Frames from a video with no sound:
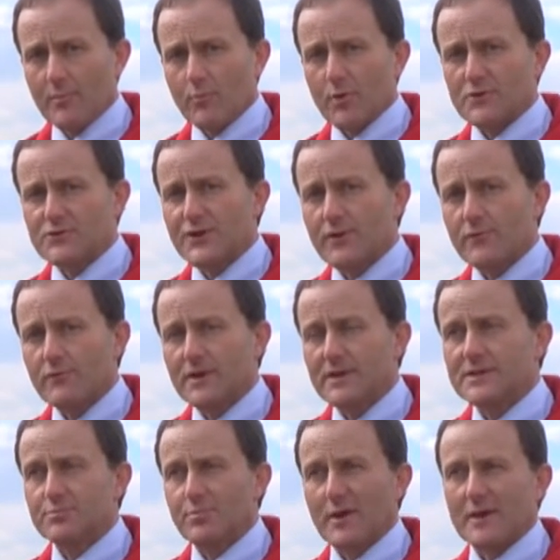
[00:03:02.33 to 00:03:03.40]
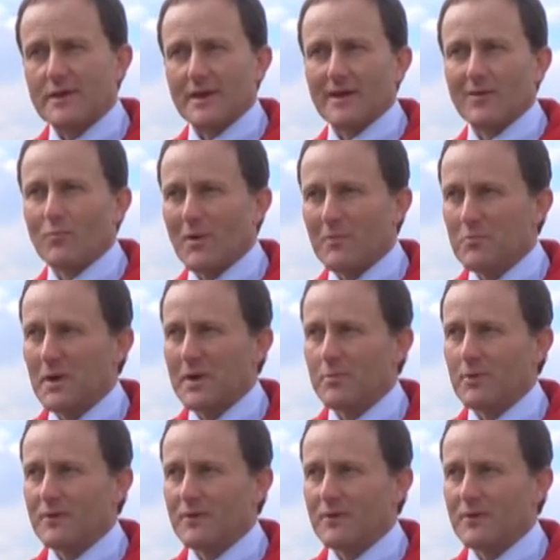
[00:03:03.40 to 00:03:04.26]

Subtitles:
But generally speaking, when people